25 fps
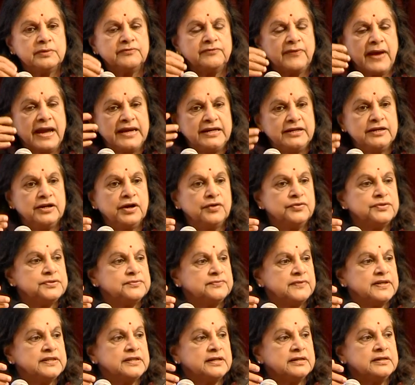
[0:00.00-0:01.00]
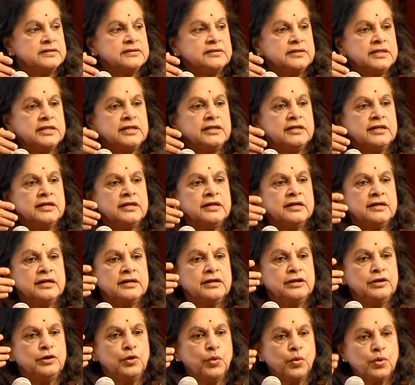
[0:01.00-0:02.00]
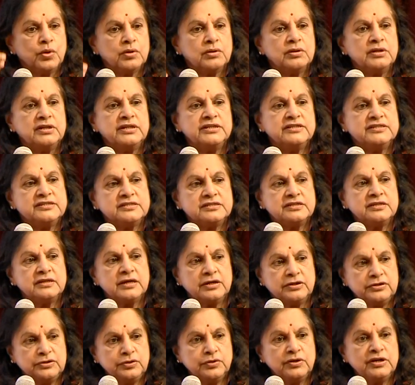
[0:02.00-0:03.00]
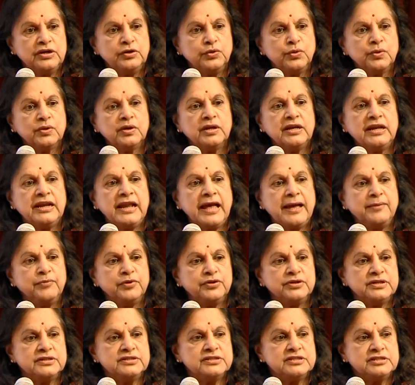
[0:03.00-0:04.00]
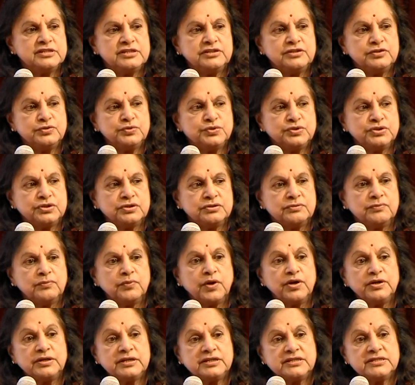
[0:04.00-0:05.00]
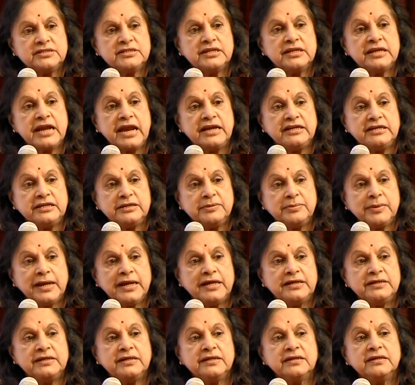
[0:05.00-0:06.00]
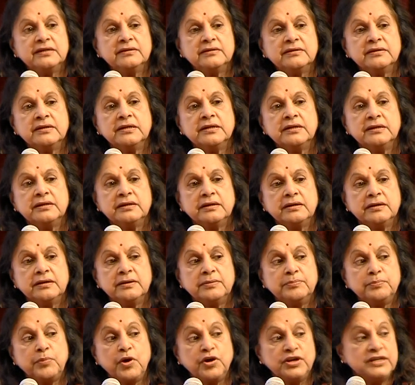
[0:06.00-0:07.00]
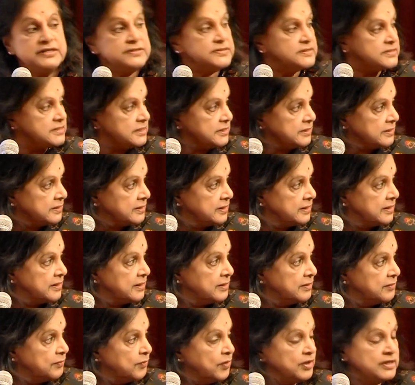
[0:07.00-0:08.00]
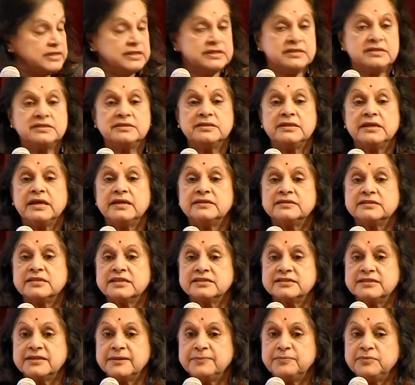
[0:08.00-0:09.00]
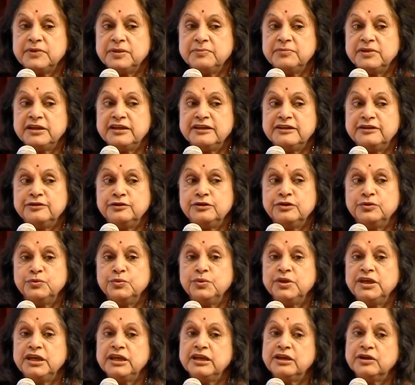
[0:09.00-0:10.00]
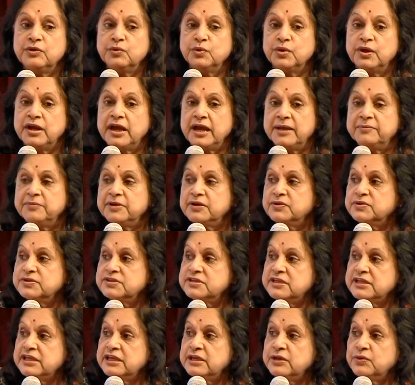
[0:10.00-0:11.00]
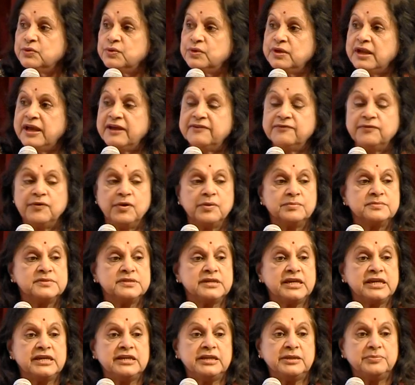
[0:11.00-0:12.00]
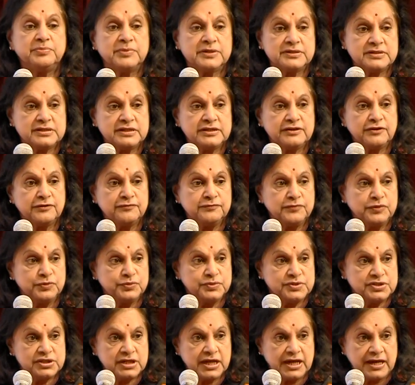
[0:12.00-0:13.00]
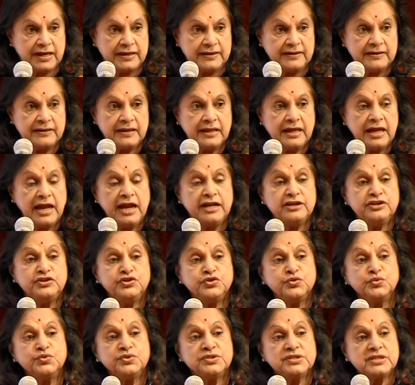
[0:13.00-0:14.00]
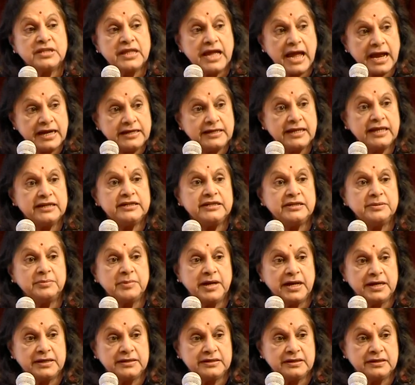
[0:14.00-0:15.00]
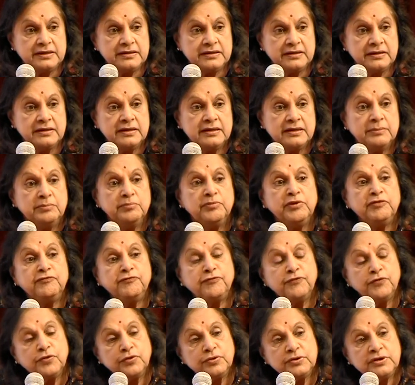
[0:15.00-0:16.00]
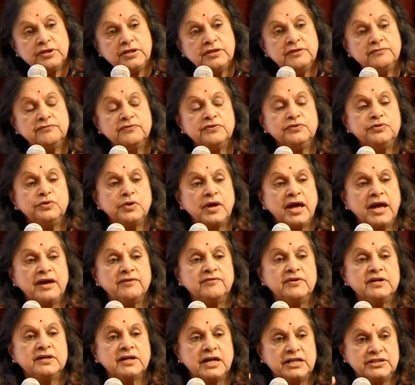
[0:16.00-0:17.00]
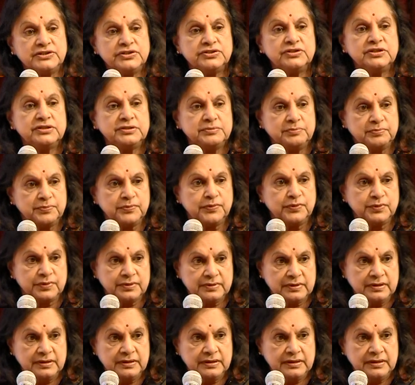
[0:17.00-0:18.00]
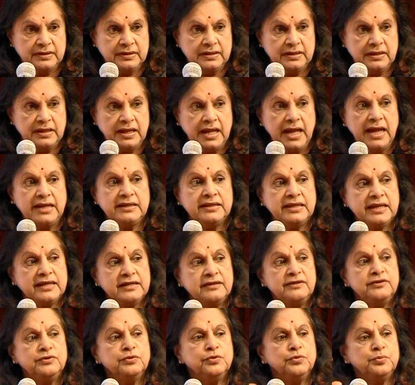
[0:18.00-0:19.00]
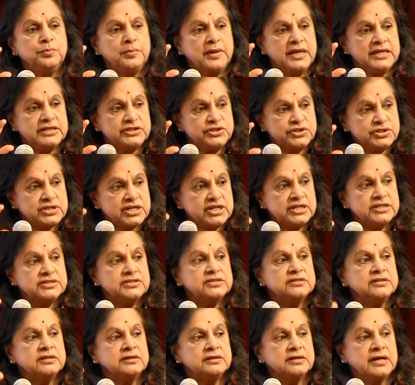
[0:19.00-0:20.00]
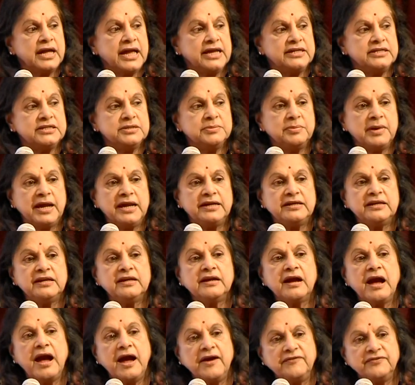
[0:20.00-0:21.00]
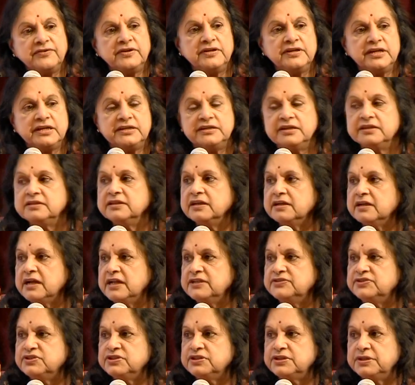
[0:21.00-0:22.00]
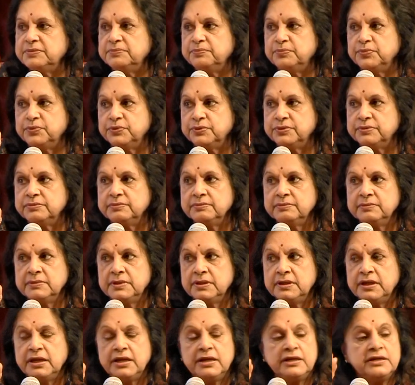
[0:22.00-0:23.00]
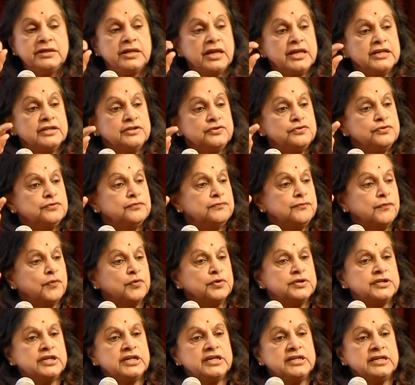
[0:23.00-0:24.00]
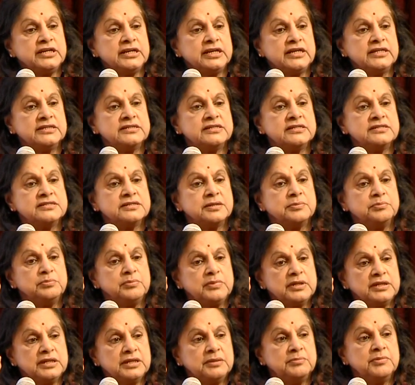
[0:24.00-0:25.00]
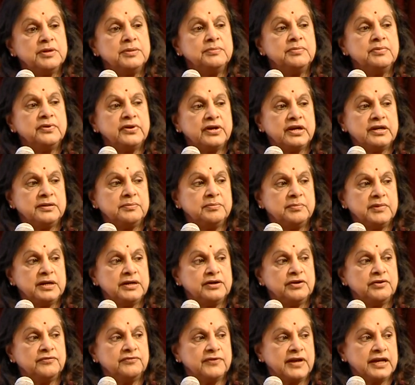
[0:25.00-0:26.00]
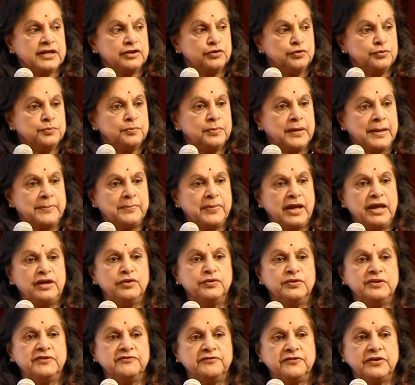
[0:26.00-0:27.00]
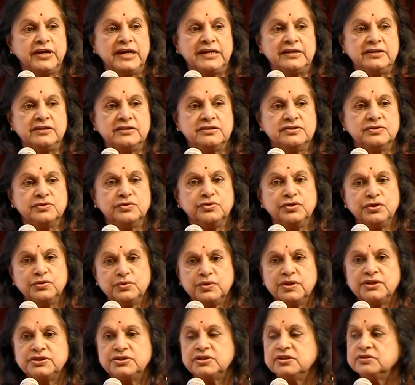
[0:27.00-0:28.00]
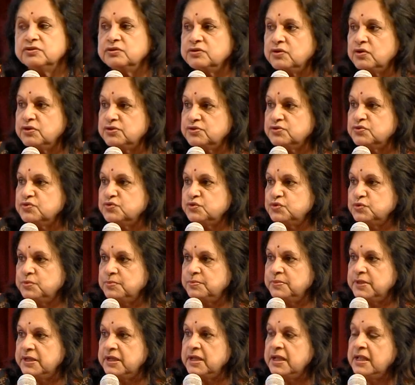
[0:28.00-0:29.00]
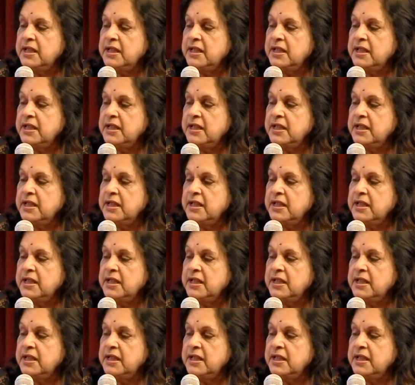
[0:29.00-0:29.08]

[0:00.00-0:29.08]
find out whether the your local lab or institution, what is their antibiotic policy, what is their susceptibility to E. coli, because E. coli forms 80% of UTI, and choose that antibiotic before even you have a culture report. And then you may change the antibiotic after getting the culture report. 10 to 14 days is a minimum treatment of acute pyelonephritis. So duration also should be.